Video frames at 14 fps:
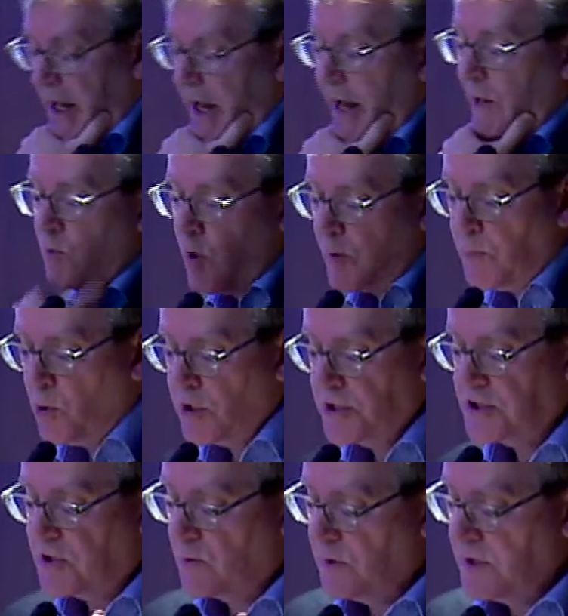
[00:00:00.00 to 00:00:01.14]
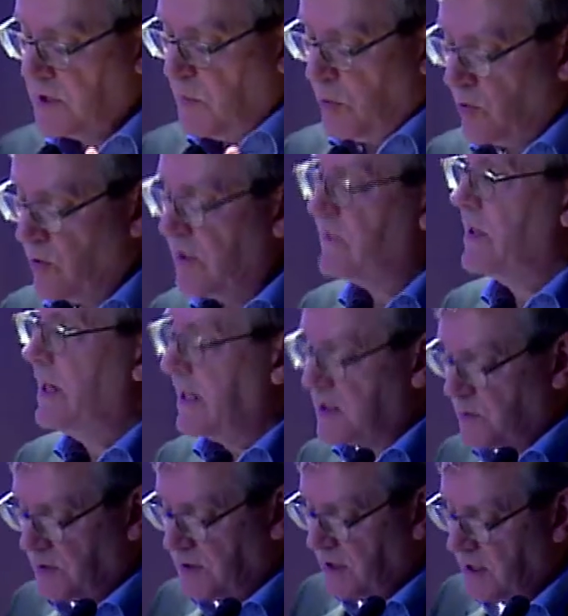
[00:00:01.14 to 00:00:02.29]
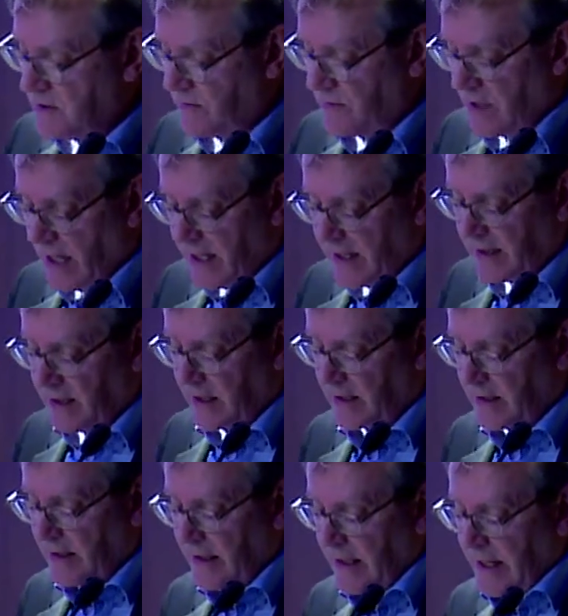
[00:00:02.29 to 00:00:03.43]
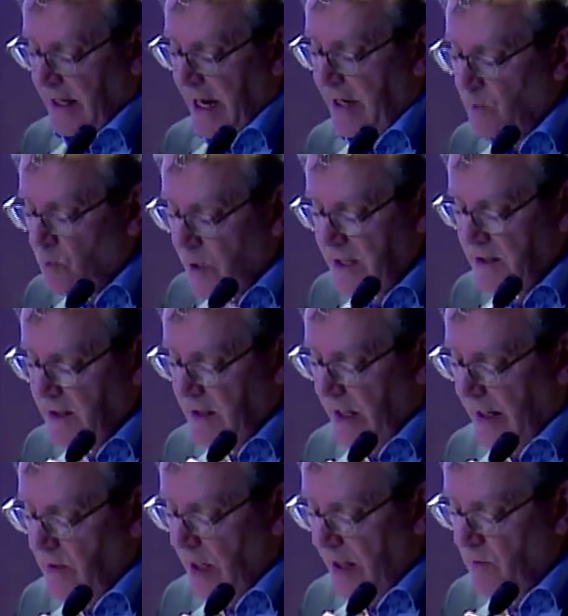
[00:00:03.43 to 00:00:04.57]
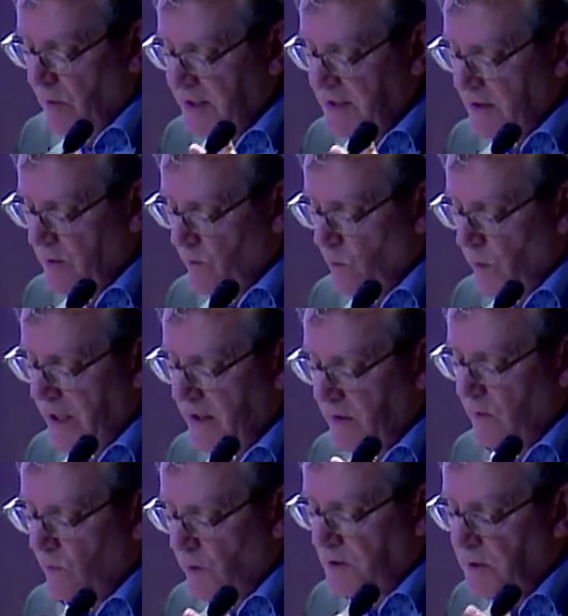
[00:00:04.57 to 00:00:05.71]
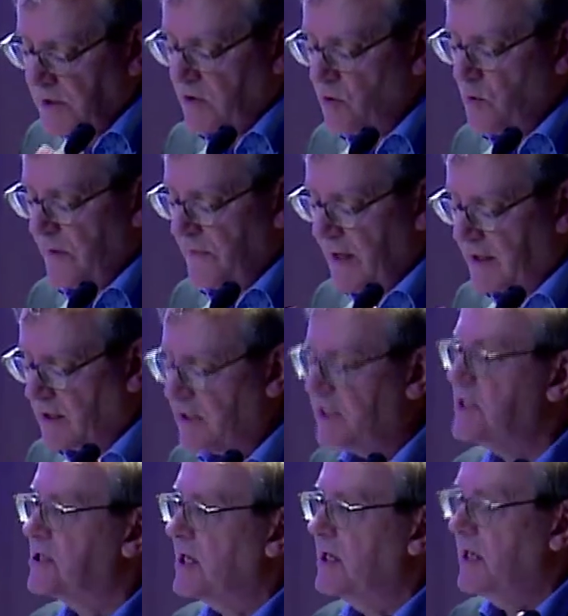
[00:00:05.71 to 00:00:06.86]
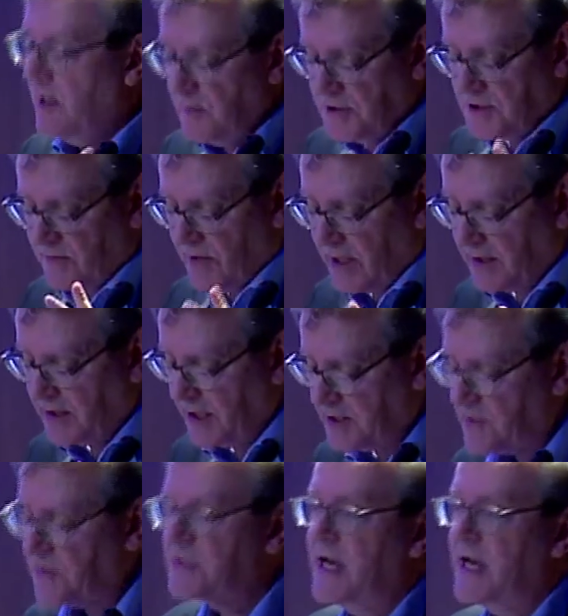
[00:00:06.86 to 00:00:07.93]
At what point should we deploy the expertise of the architect? And what do we do when that cliche image of architecture is